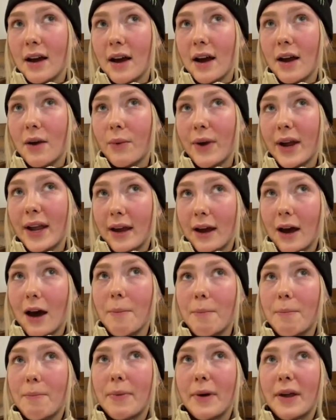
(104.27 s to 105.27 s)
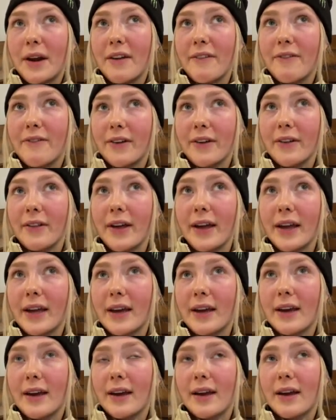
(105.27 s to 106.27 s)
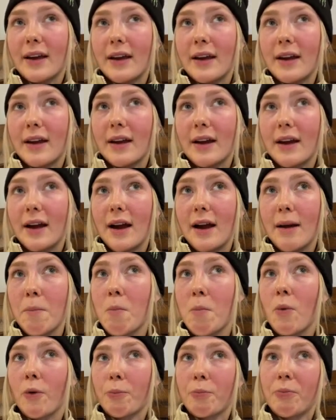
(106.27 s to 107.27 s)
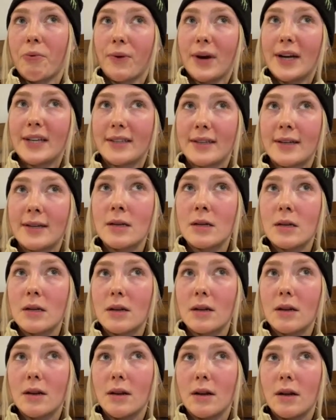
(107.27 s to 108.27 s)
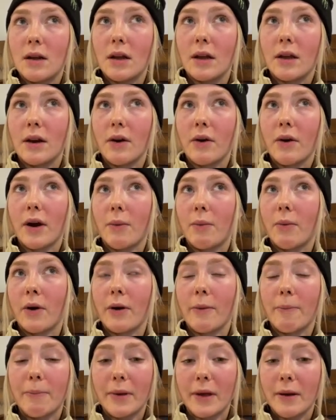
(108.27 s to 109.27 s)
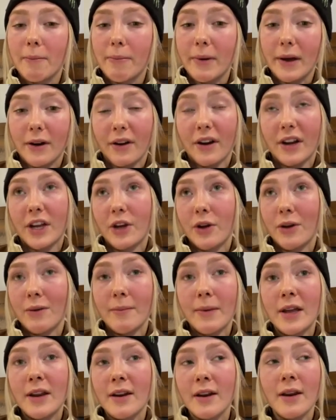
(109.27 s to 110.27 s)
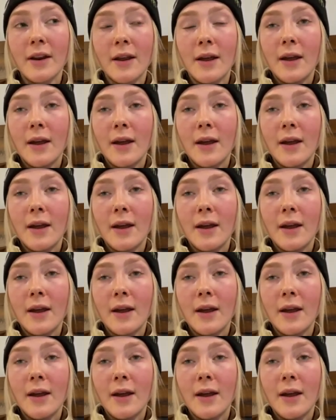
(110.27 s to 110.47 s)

I wake up and I feel like I'm more present. You know, I want to be a better human.